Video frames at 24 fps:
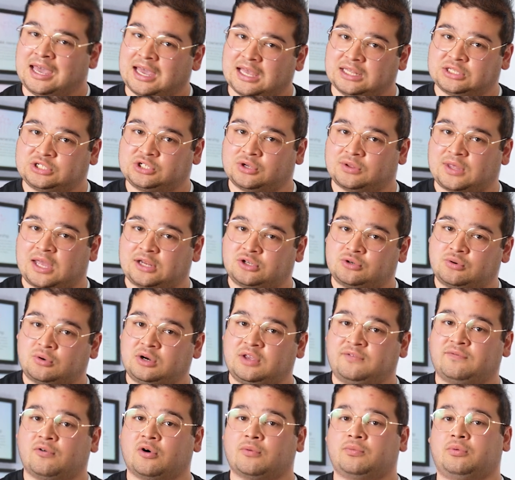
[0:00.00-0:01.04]
and so that
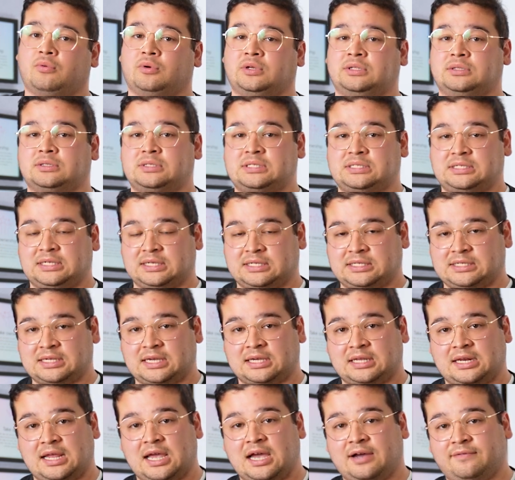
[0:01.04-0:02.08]
24.6
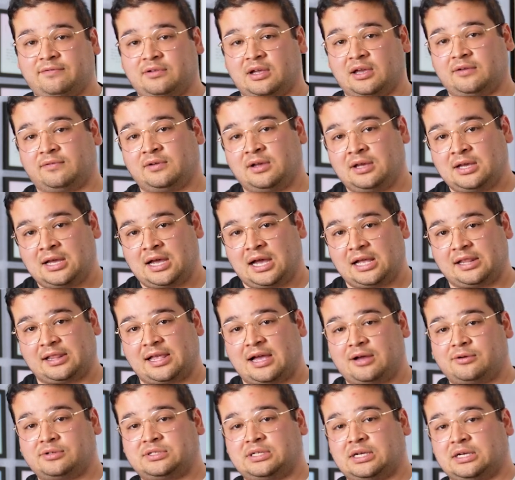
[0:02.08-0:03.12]
second half-life
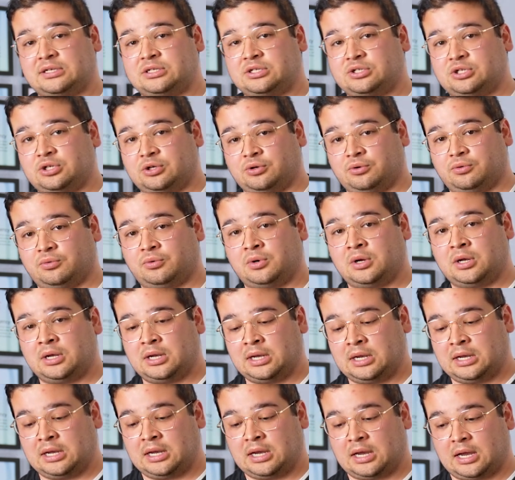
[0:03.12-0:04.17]
allows us to
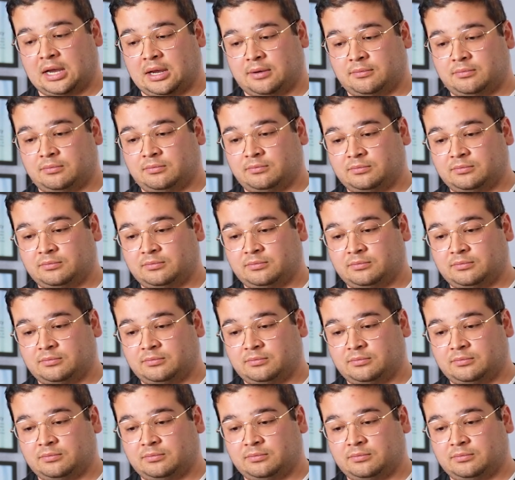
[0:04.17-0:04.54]
uh,